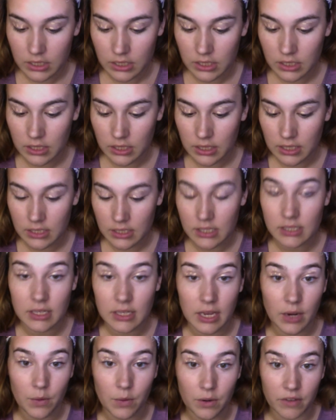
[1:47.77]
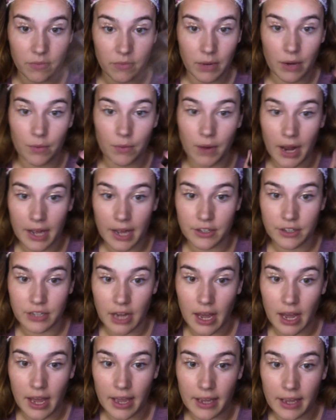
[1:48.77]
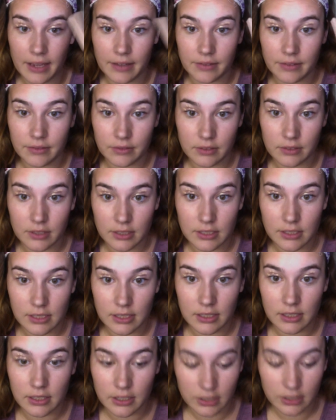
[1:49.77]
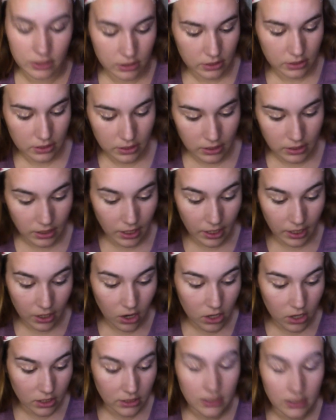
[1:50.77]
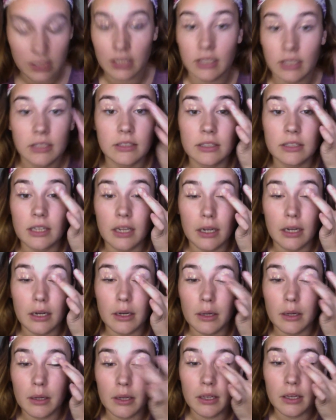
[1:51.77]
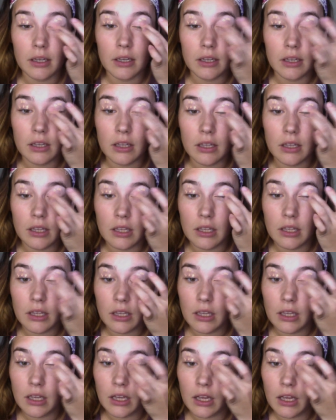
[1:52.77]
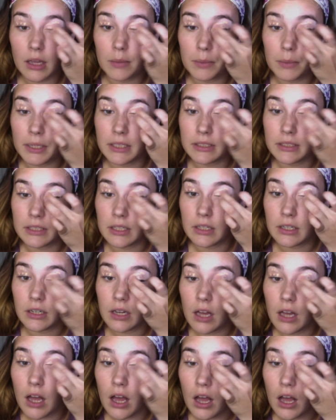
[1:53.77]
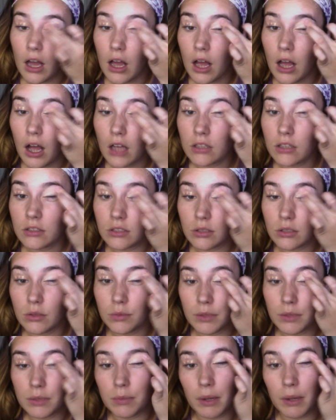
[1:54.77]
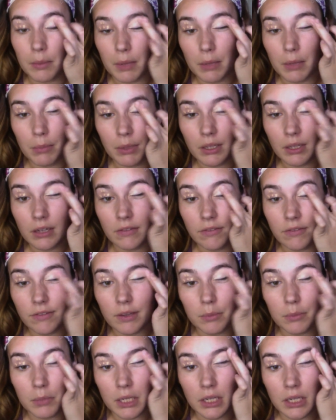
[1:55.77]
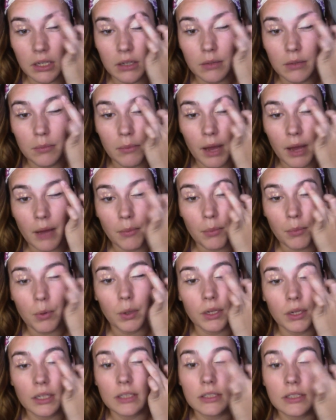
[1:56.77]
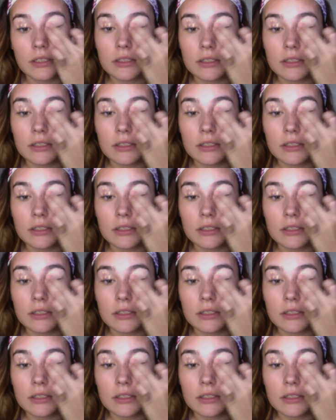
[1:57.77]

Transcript: This is like one of my ride or die concealers. Like honestly, it's like amazing. Also with my Maybelline Fit Me Matte and Poreless